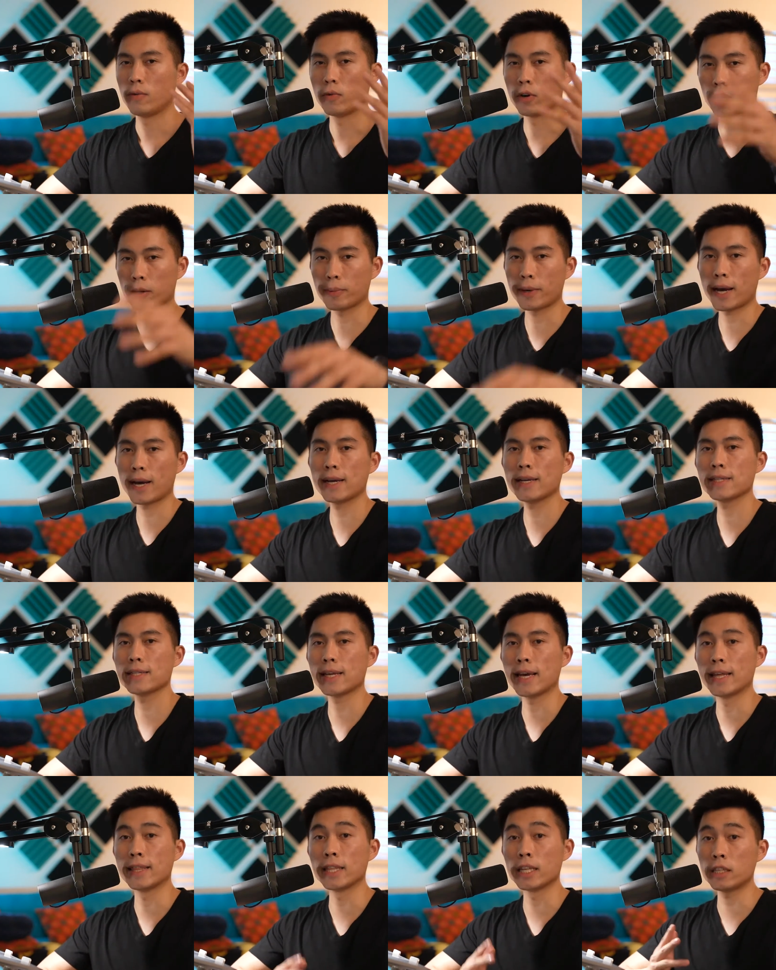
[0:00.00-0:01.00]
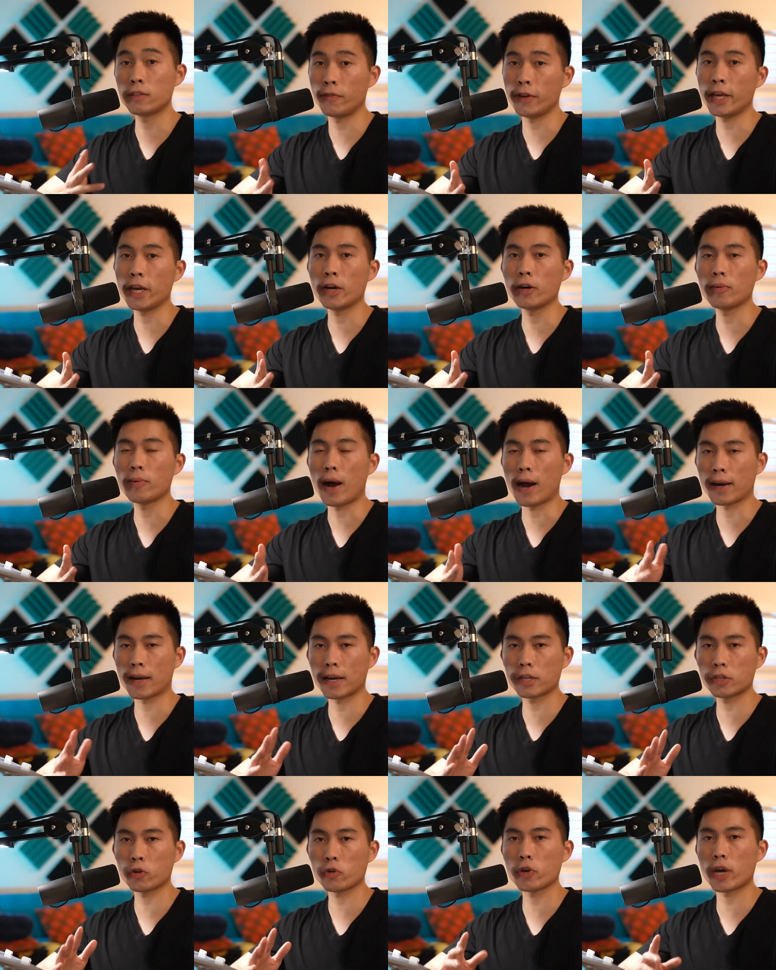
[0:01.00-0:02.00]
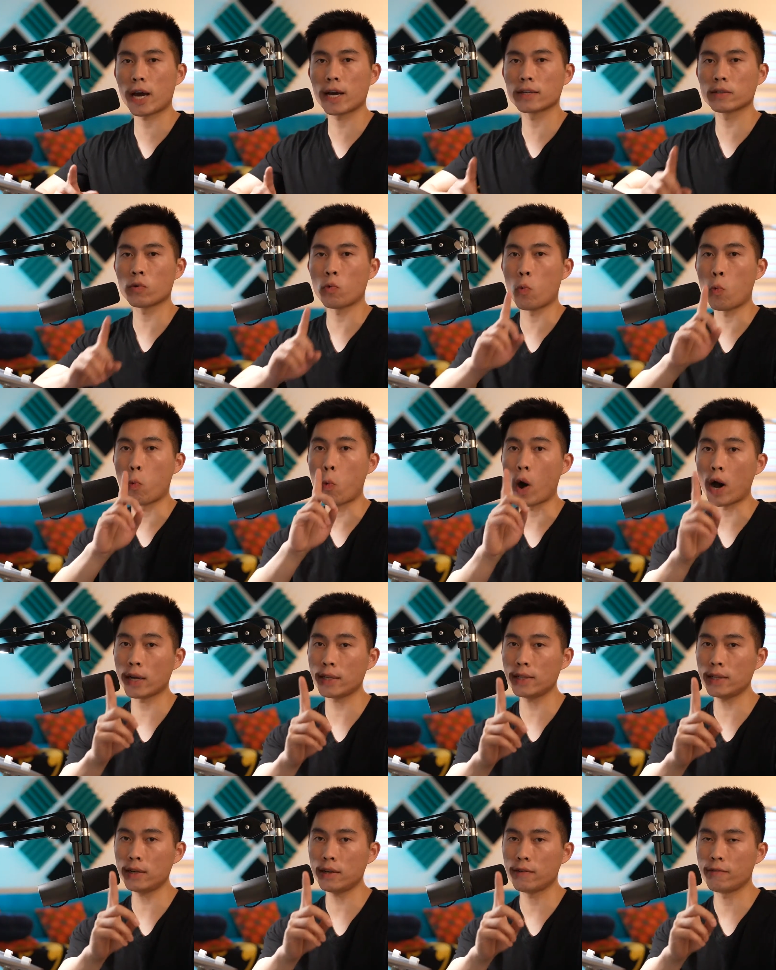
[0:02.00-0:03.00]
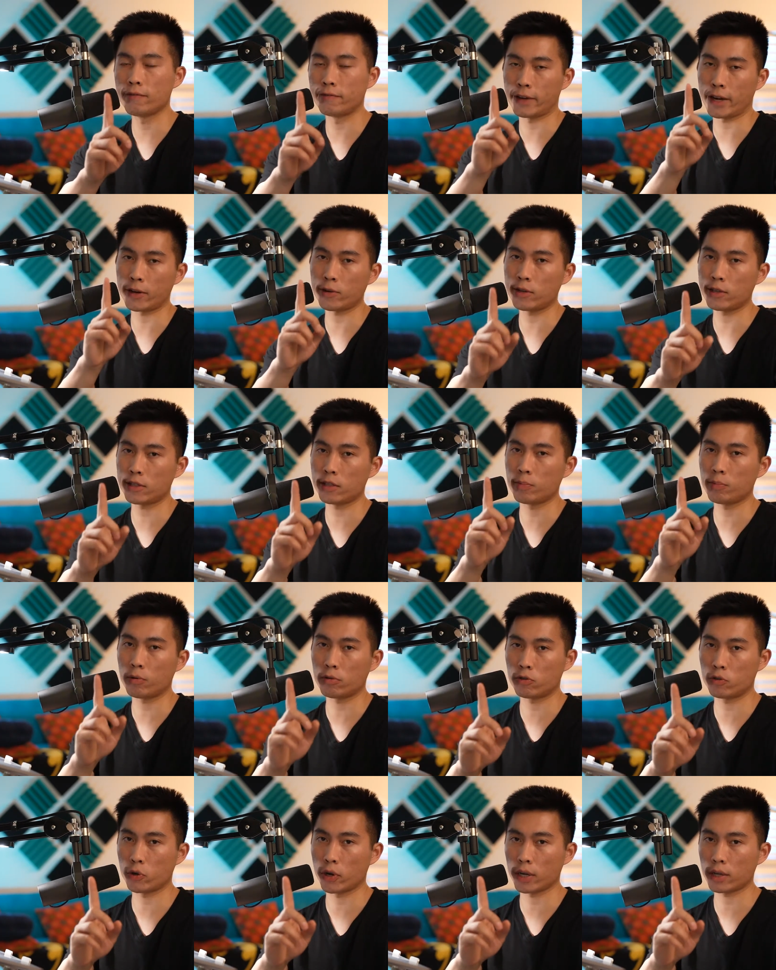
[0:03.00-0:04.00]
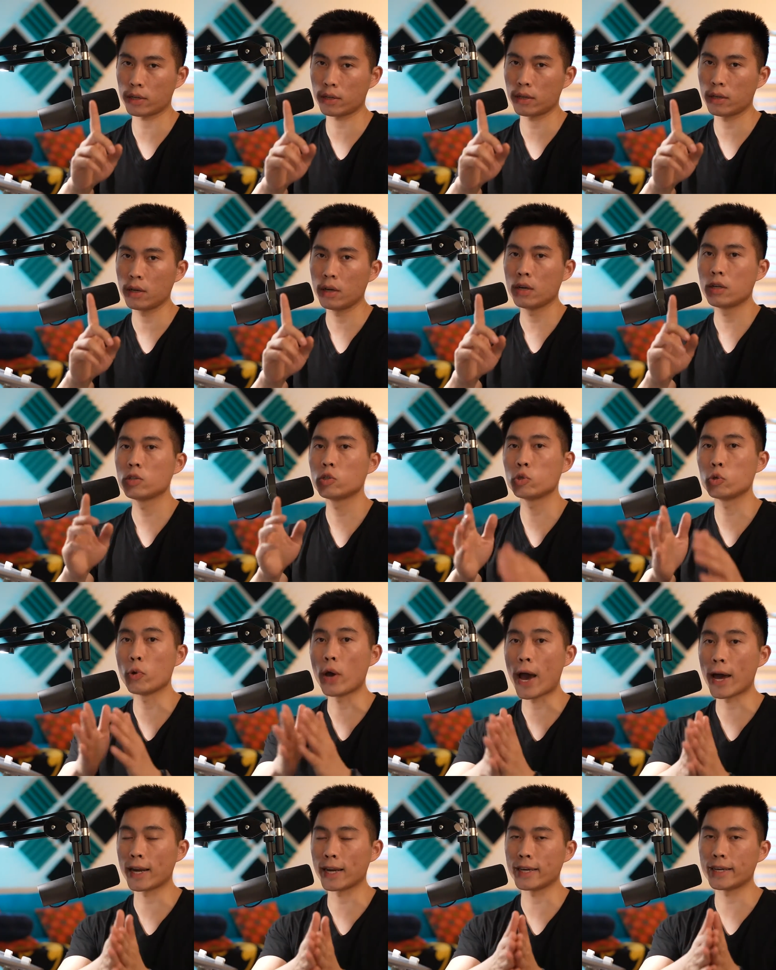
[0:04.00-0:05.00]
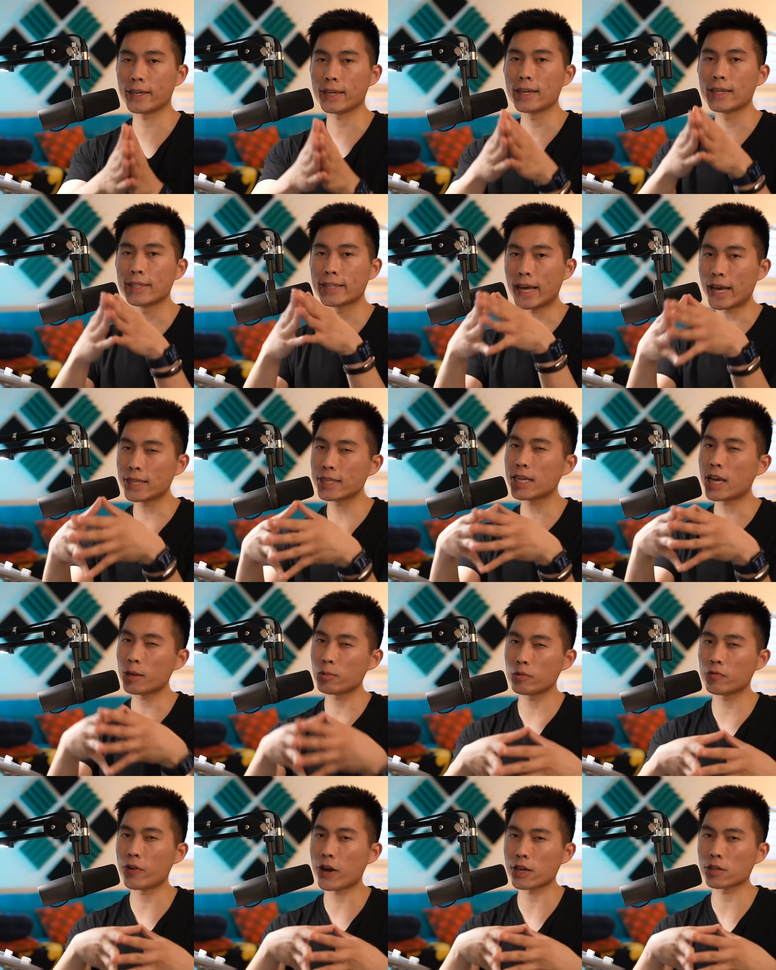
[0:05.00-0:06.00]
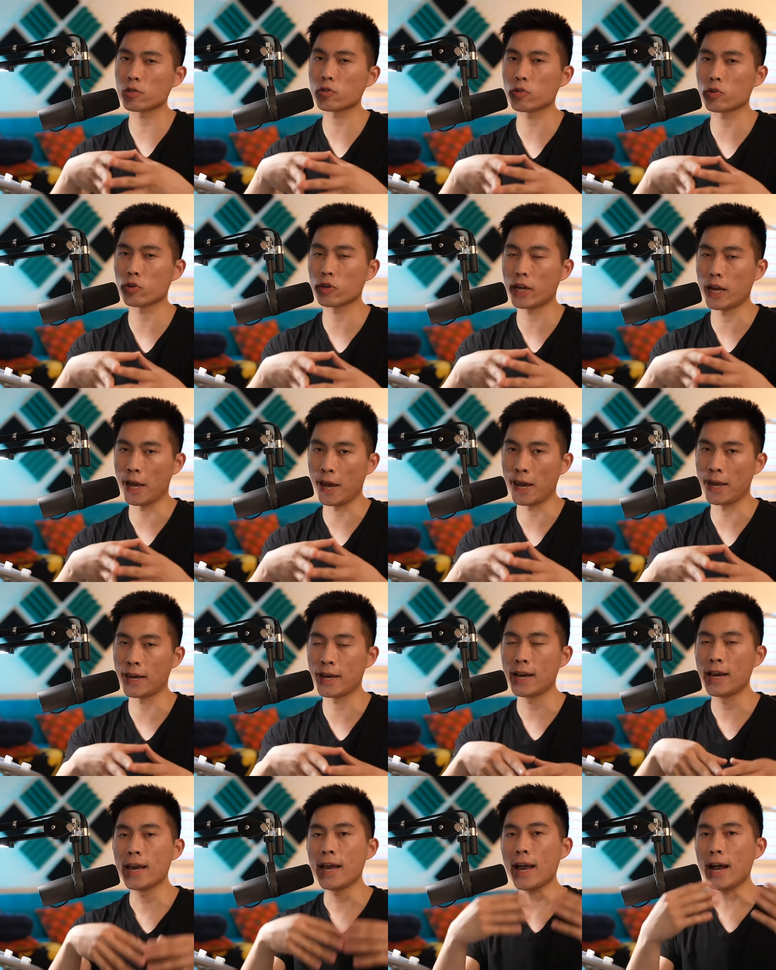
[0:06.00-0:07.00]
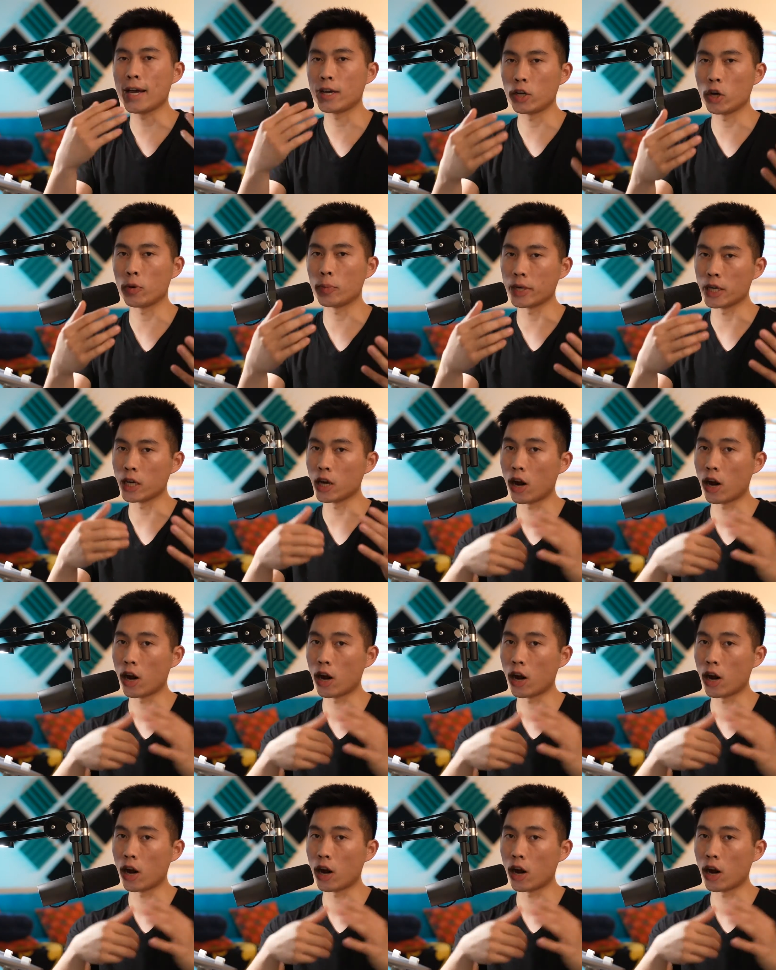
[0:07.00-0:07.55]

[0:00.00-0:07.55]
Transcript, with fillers: What up guys, in this video, I'm going to show you guys one very simple trick to edit 10 times faster in Adobe